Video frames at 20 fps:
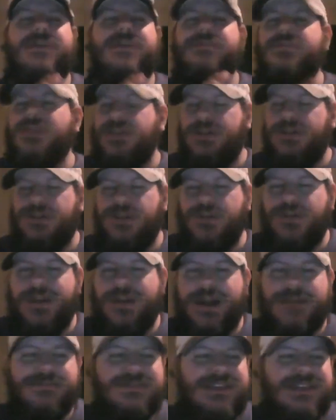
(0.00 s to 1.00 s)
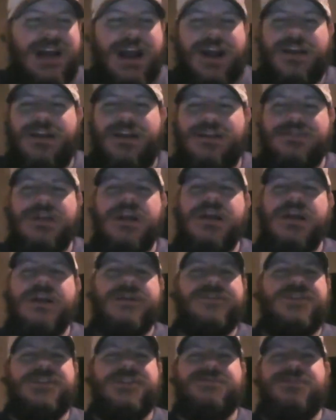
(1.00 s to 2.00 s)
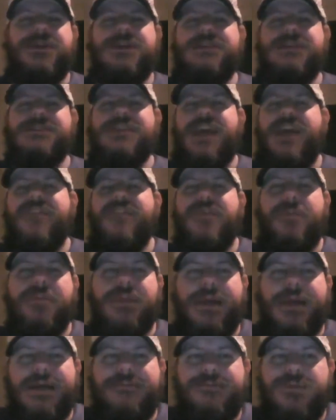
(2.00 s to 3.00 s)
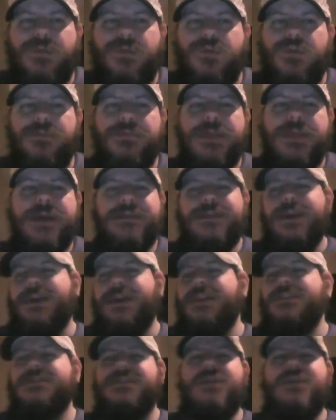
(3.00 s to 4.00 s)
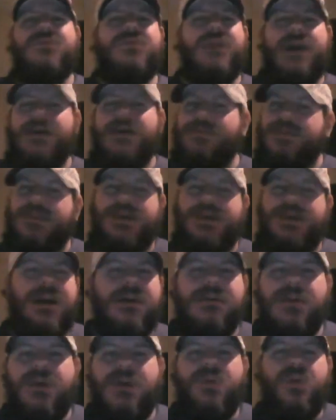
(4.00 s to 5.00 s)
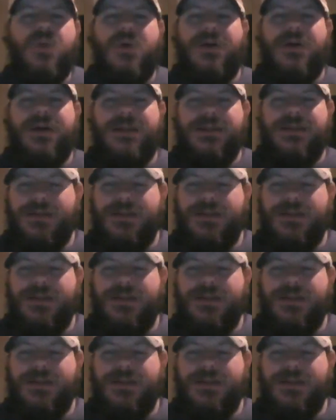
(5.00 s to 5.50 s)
I'm gonna do it. I'm tired of these. Just because they have a platform, they can say whatever the hell they want.